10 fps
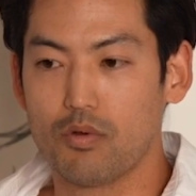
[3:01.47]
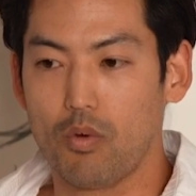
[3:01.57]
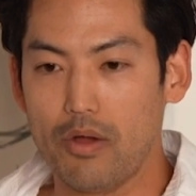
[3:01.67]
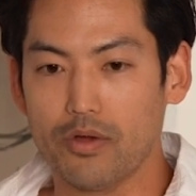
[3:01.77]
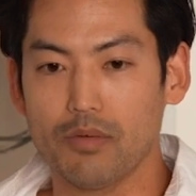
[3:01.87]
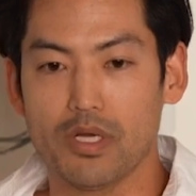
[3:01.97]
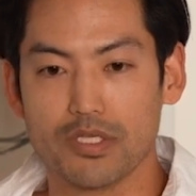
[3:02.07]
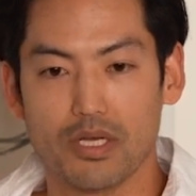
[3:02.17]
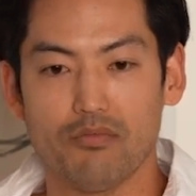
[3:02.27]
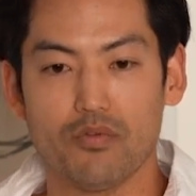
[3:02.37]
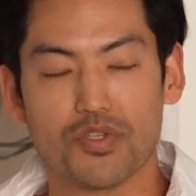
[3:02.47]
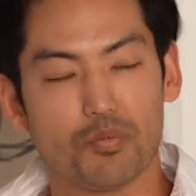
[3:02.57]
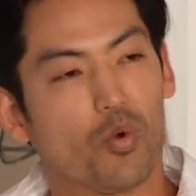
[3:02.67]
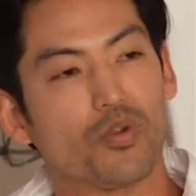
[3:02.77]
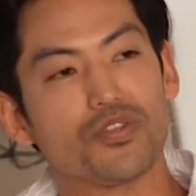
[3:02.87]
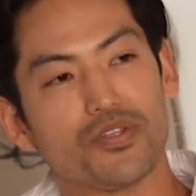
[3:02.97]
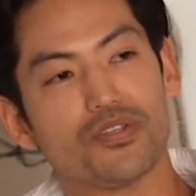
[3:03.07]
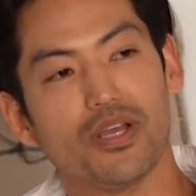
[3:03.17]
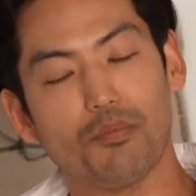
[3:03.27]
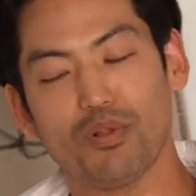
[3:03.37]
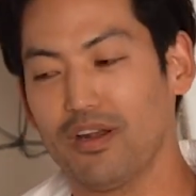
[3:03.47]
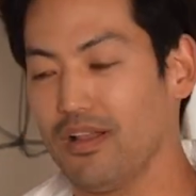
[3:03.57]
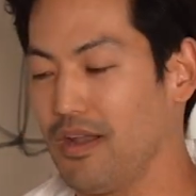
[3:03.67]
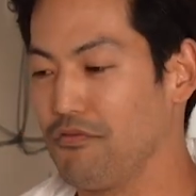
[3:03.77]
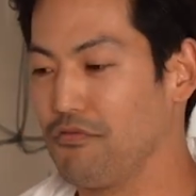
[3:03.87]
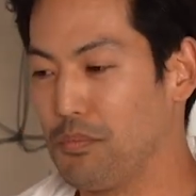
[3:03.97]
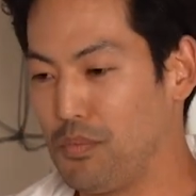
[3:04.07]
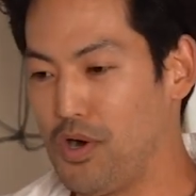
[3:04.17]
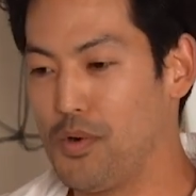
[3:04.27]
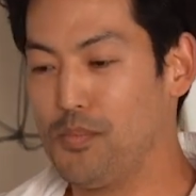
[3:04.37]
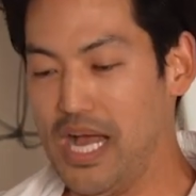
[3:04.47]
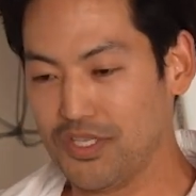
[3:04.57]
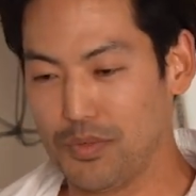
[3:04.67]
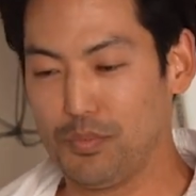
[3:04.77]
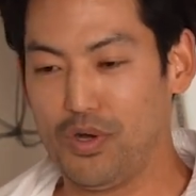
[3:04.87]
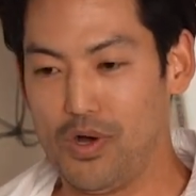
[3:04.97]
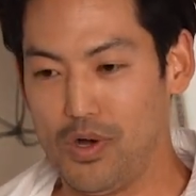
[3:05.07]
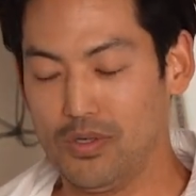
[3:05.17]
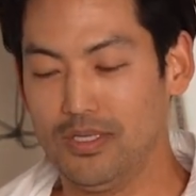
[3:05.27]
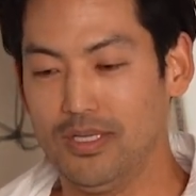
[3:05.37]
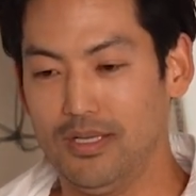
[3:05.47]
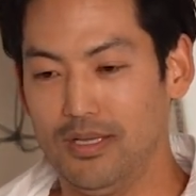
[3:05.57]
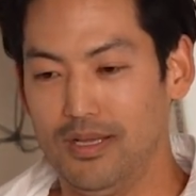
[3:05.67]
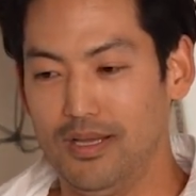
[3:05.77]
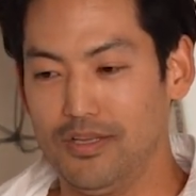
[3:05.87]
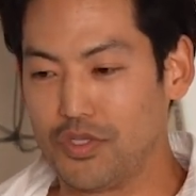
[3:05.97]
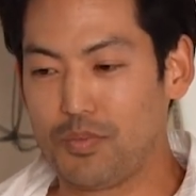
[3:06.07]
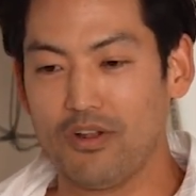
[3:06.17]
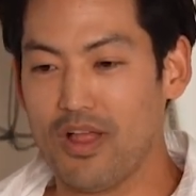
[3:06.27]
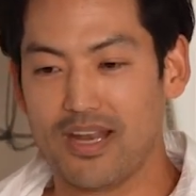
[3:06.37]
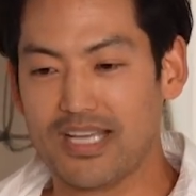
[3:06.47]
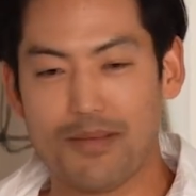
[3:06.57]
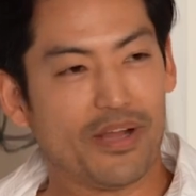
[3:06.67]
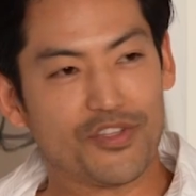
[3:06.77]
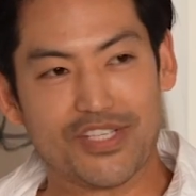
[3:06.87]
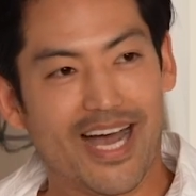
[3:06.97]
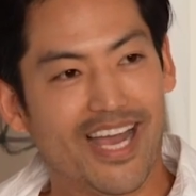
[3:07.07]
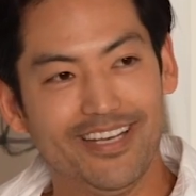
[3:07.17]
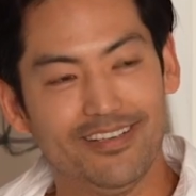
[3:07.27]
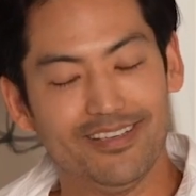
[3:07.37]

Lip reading: grounding myself with sports. I played a lot of football, basketball, just spent a lot of time outside.